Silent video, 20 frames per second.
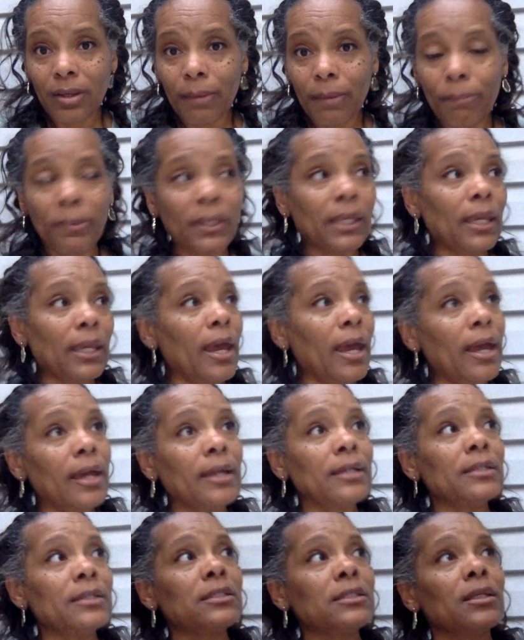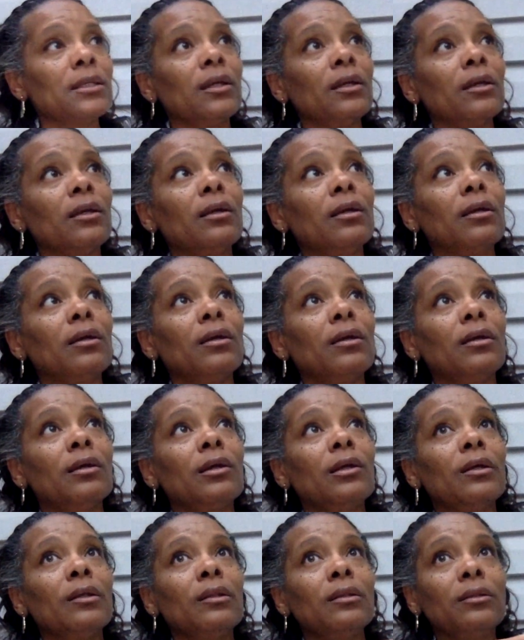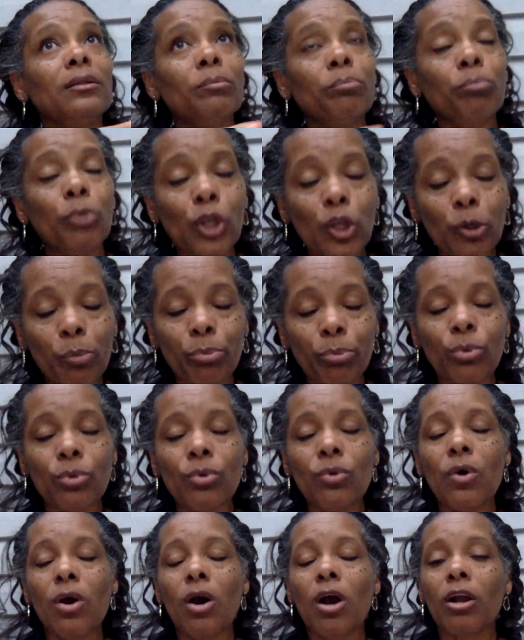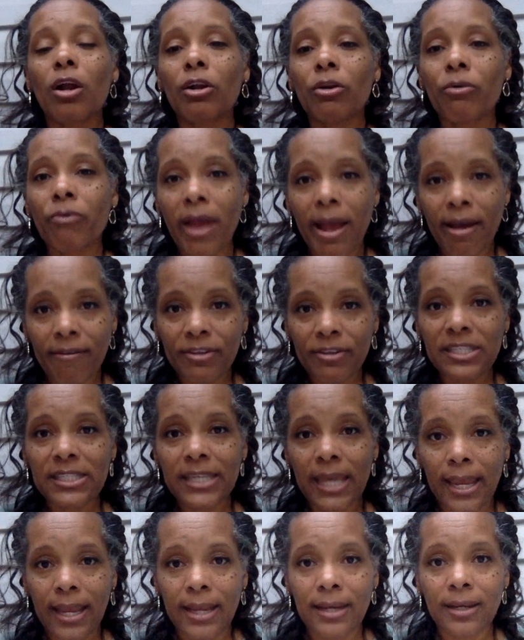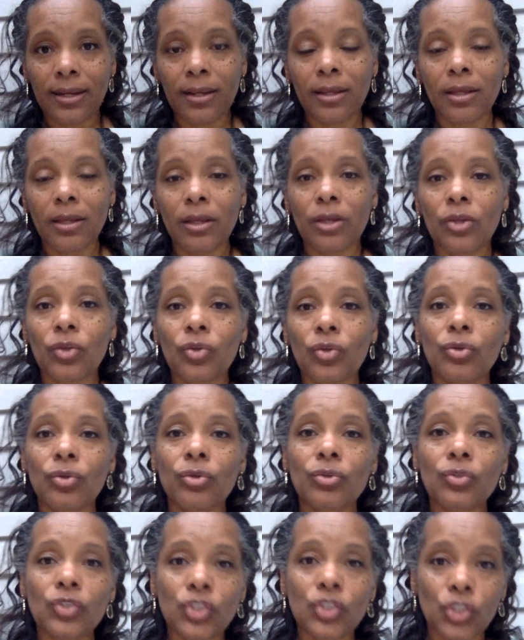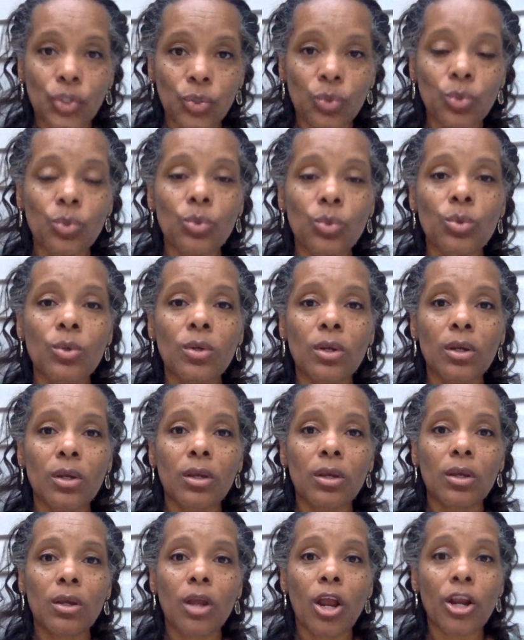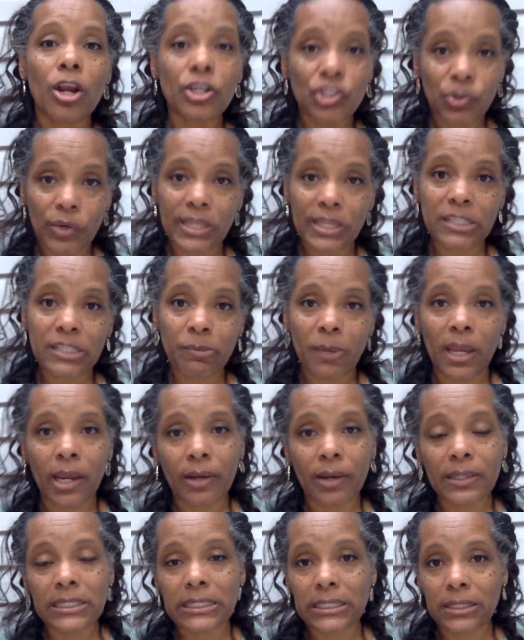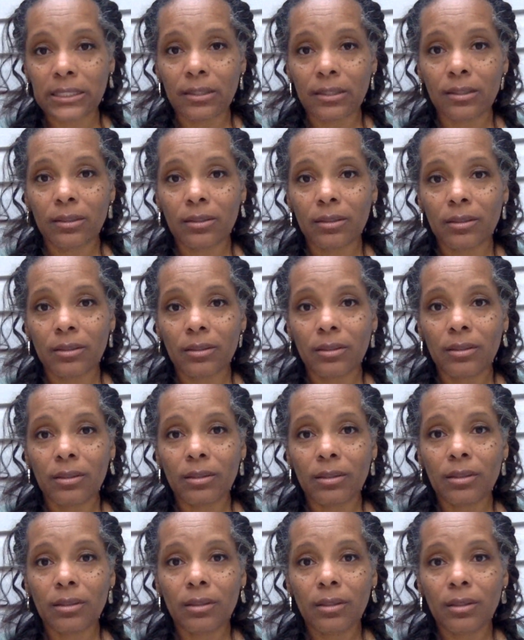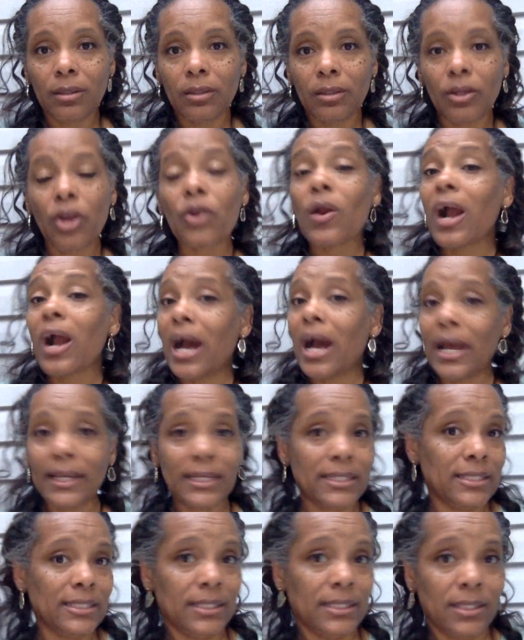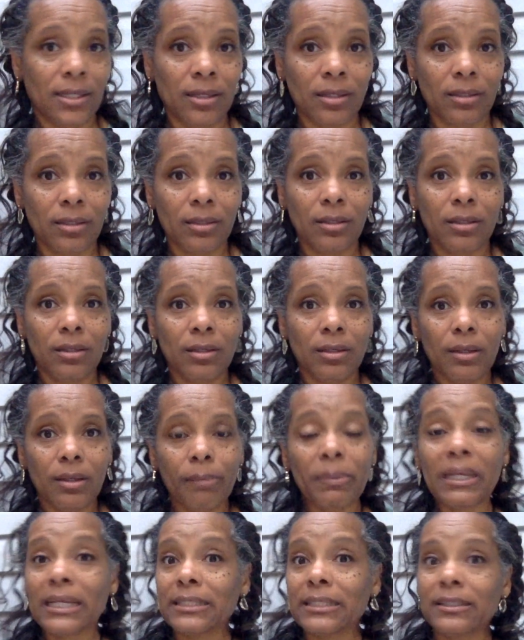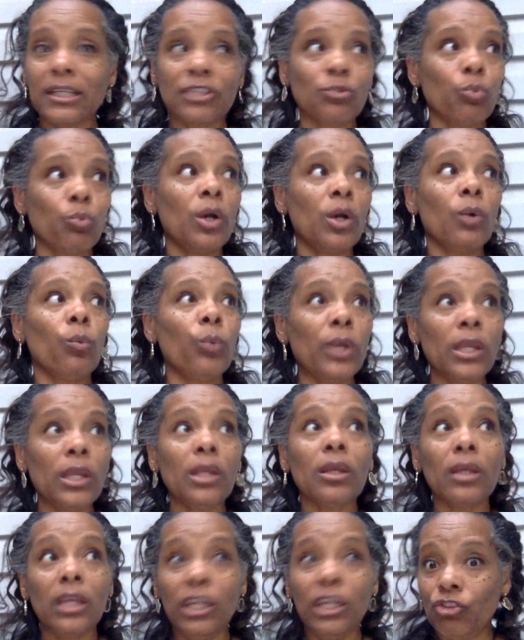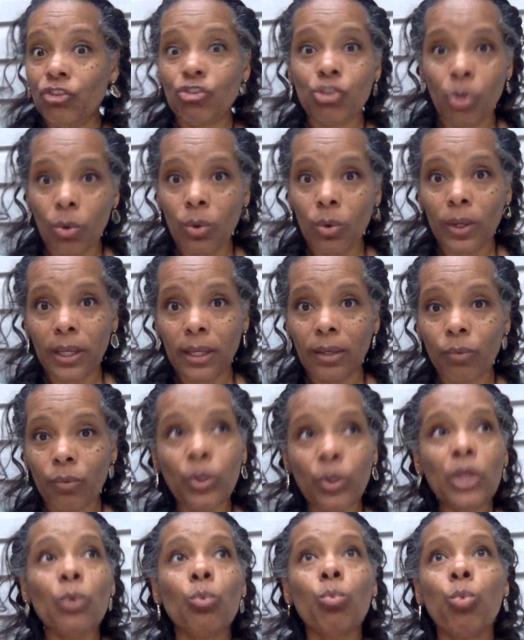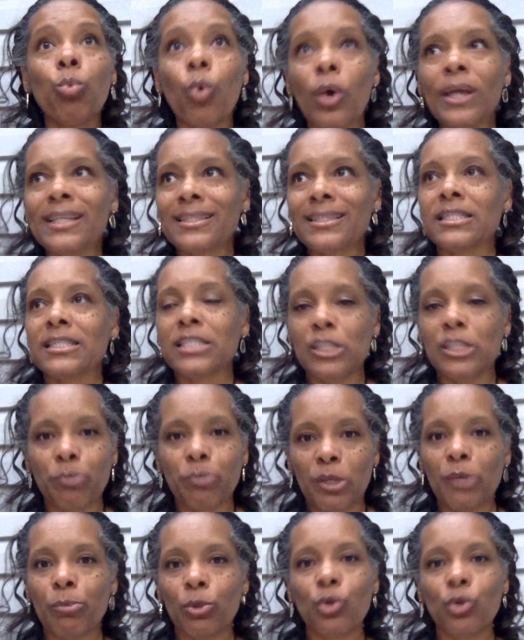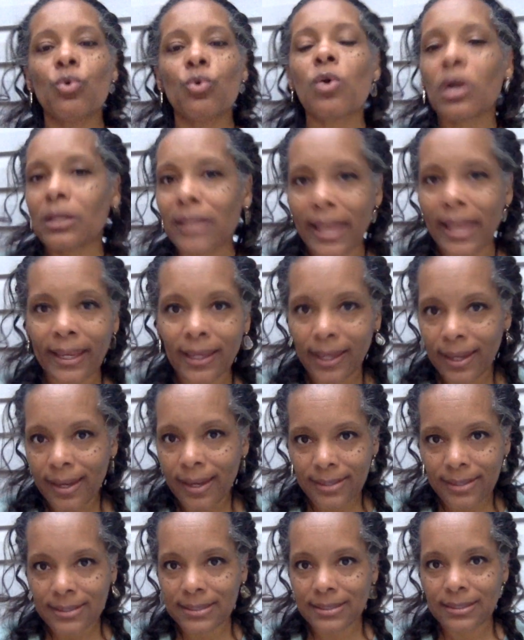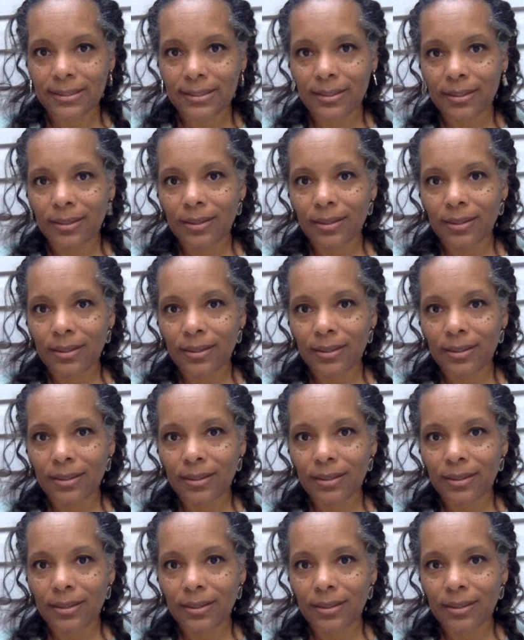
Because people are gravitating to her transparency, her honesty, because that's what we enjoy. We want to see people who are like us.